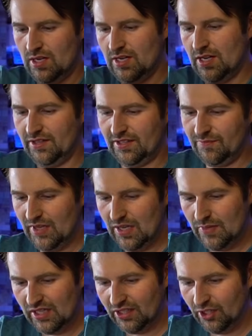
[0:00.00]
Now this may
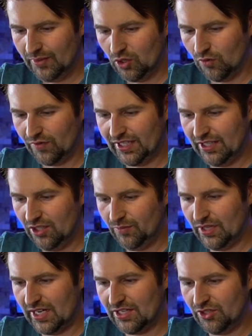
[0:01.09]
be a little bit overkill,
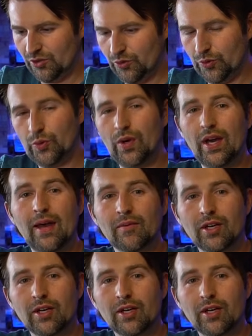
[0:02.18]
but I'm